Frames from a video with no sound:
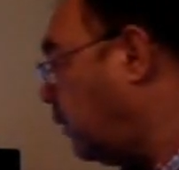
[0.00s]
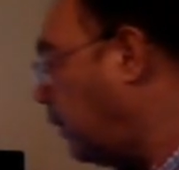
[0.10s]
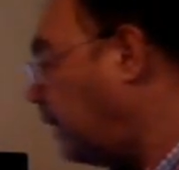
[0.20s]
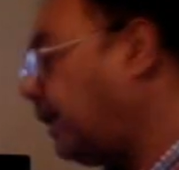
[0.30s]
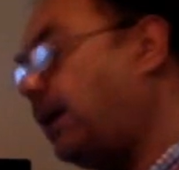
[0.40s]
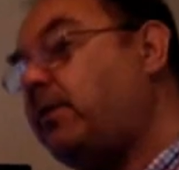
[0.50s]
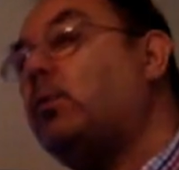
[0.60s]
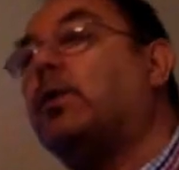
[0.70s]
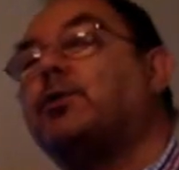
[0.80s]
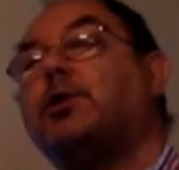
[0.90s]
Well, if you
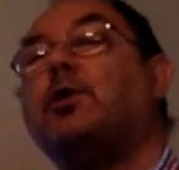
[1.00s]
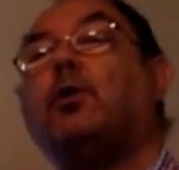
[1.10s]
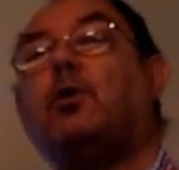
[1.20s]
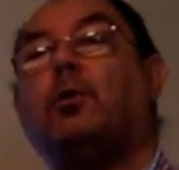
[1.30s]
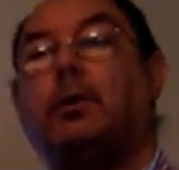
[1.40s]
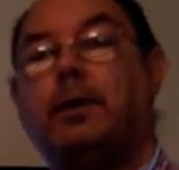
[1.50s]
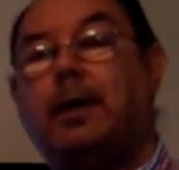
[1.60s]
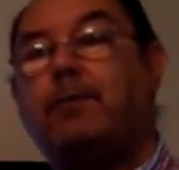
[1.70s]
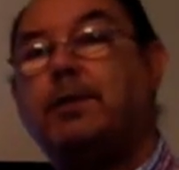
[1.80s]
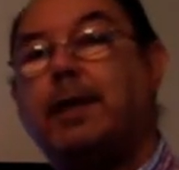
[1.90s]
want to know
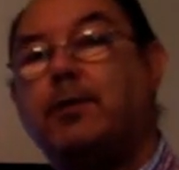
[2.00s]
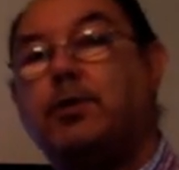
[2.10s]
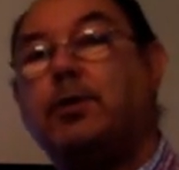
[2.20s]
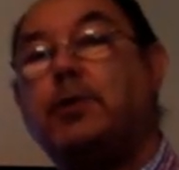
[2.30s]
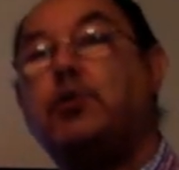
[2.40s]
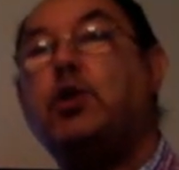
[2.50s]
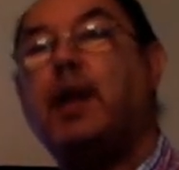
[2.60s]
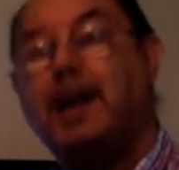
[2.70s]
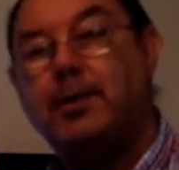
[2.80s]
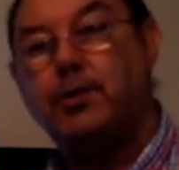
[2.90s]
if tension is
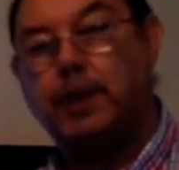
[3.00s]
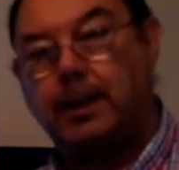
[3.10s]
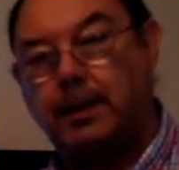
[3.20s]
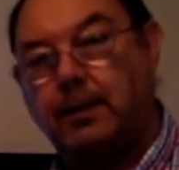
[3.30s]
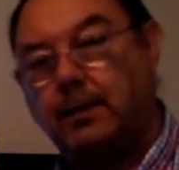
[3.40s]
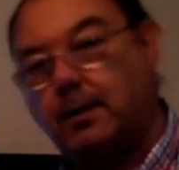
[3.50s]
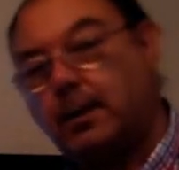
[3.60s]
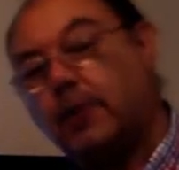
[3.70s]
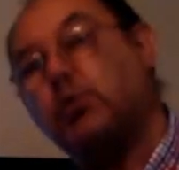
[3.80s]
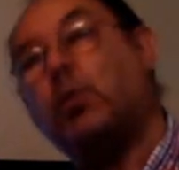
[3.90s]
changing
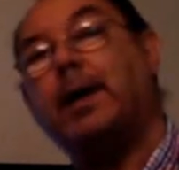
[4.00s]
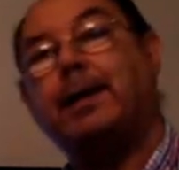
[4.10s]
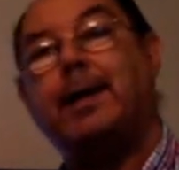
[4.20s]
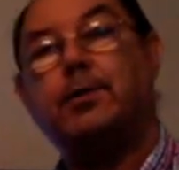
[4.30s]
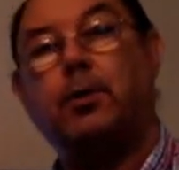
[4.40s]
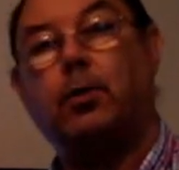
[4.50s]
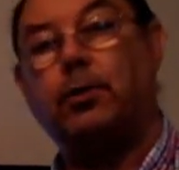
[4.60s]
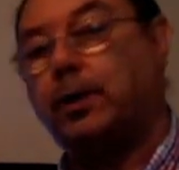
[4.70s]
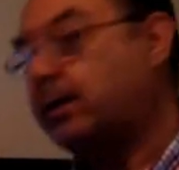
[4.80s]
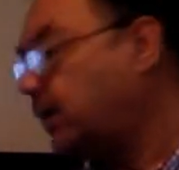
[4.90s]
as the wire gets
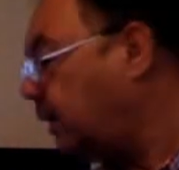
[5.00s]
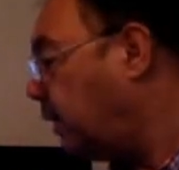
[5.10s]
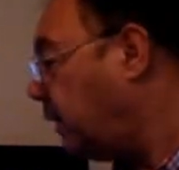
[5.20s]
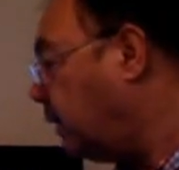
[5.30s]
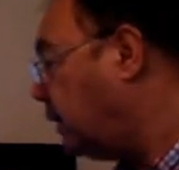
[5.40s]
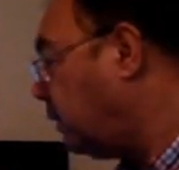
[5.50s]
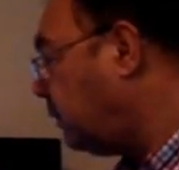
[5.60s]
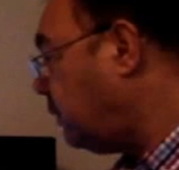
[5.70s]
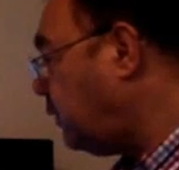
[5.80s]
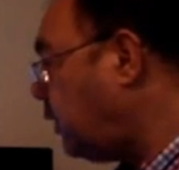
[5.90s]
older,
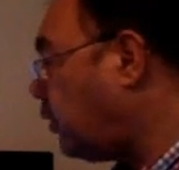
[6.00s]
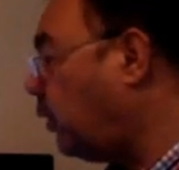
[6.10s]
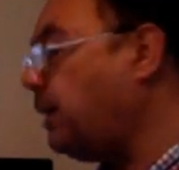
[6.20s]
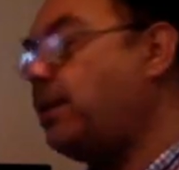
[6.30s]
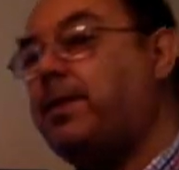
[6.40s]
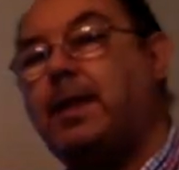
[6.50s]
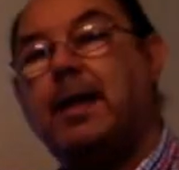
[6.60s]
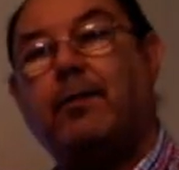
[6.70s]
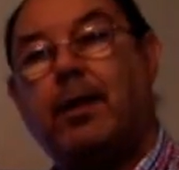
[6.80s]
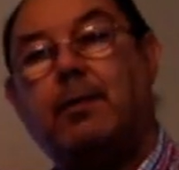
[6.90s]
you could in
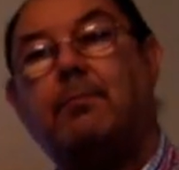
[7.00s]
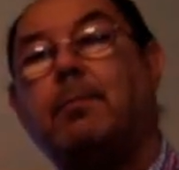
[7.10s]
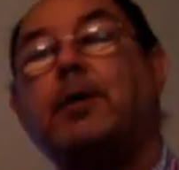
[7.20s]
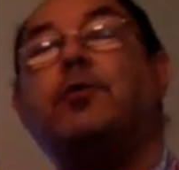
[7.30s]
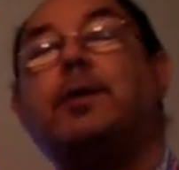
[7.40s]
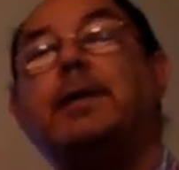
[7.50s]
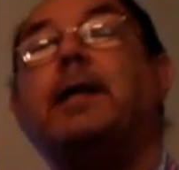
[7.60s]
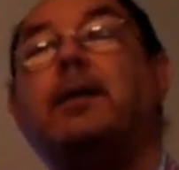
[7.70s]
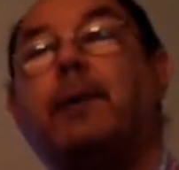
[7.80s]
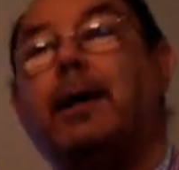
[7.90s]
theory measure it
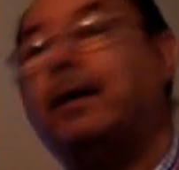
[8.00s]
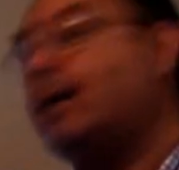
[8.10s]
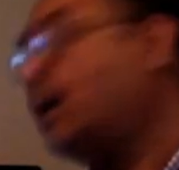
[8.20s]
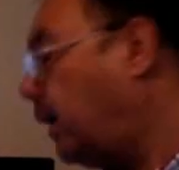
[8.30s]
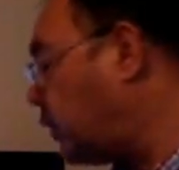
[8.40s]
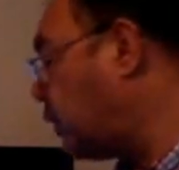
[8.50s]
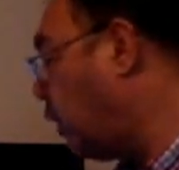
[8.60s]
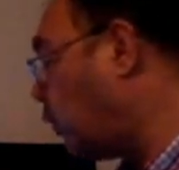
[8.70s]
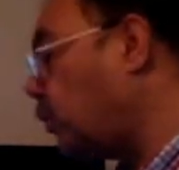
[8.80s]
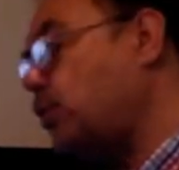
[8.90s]
anywhere, as
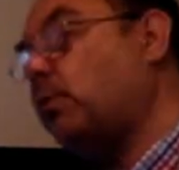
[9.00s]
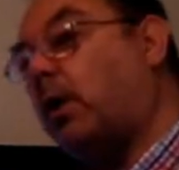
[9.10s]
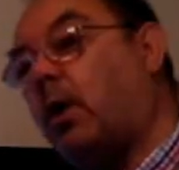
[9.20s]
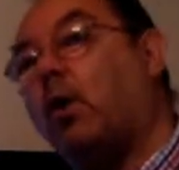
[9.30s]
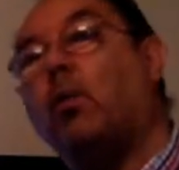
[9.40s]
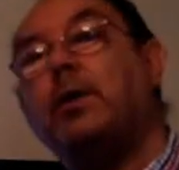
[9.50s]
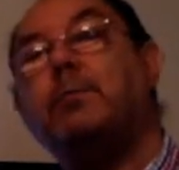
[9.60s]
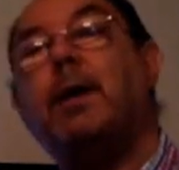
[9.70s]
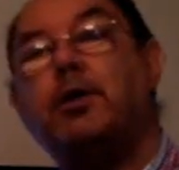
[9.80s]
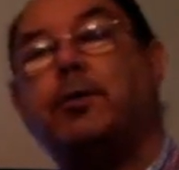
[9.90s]
long as you always
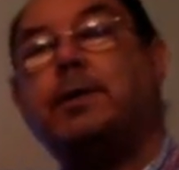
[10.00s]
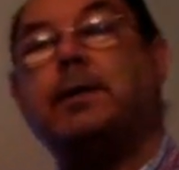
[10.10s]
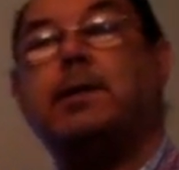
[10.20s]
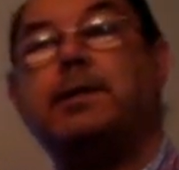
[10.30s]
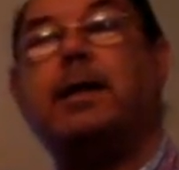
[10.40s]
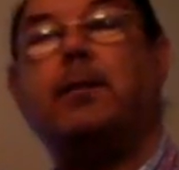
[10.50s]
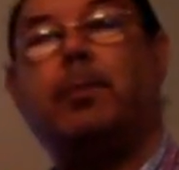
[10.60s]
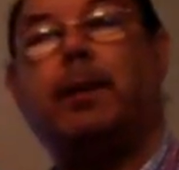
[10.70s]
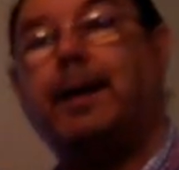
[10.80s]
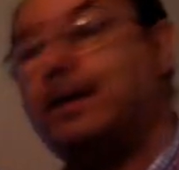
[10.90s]
measure it in the same
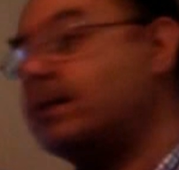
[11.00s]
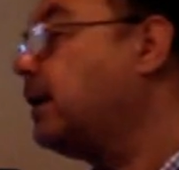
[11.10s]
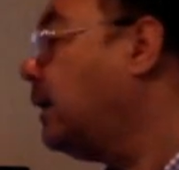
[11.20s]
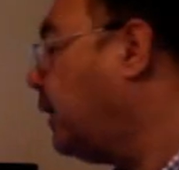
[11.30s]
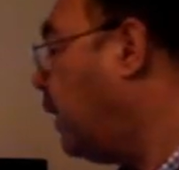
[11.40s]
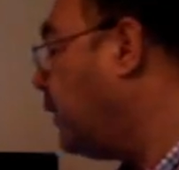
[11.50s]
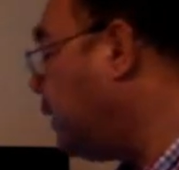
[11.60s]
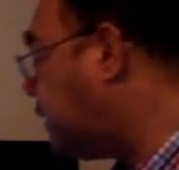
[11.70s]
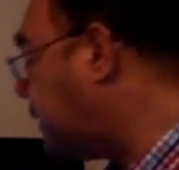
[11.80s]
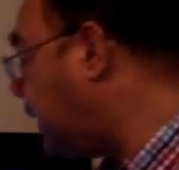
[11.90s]
place and you
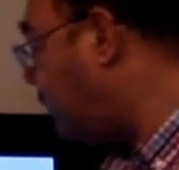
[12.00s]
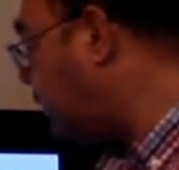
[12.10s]
see if